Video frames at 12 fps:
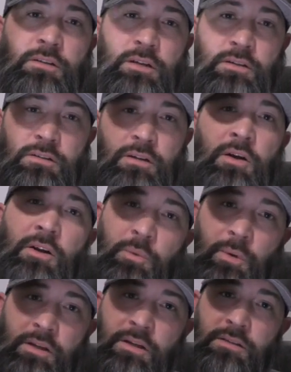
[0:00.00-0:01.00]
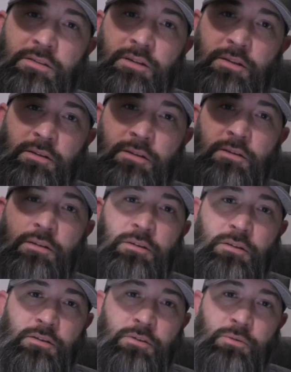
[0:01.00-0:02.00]
That is the only way to get the sticker.
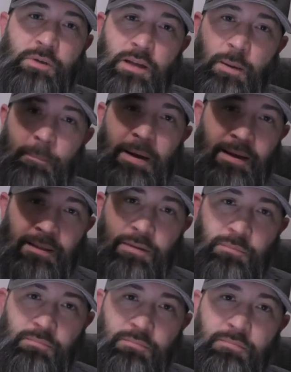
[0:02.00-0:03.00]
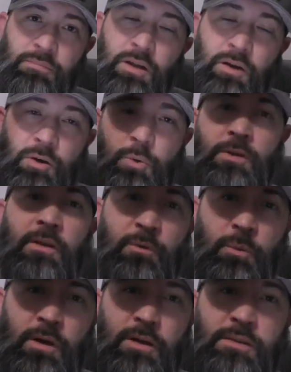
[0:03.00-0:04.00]
You cannot buy them. There are no
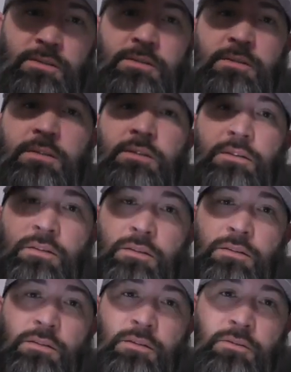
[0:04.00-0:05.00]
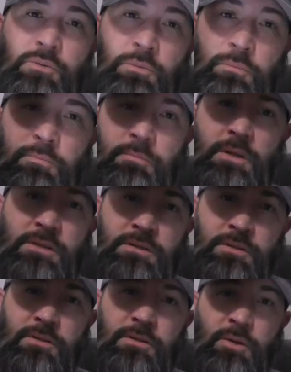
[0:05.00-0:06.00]
giveaways. You
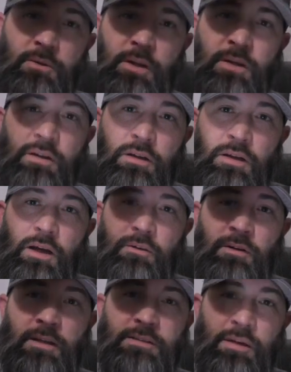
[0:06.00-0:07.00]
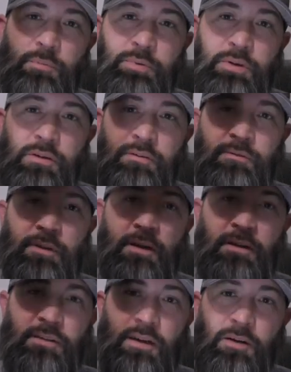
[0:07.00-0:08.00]
must donate. I realize I'm putting a
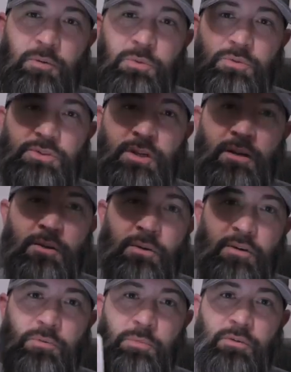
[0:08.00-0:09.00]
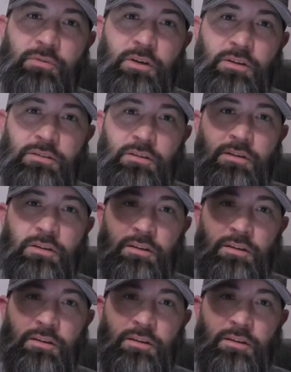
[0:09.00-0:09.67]
very terrible shadow over my face.